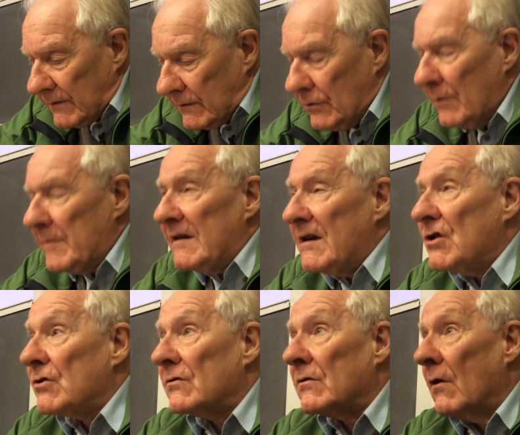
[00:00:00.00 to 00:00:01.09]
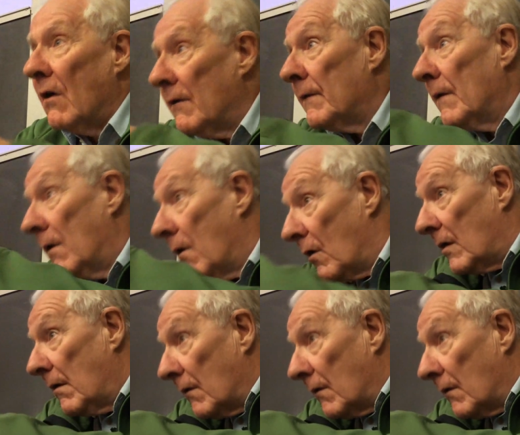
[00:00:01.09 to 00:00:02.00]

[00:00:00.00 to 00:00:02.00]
the domination of a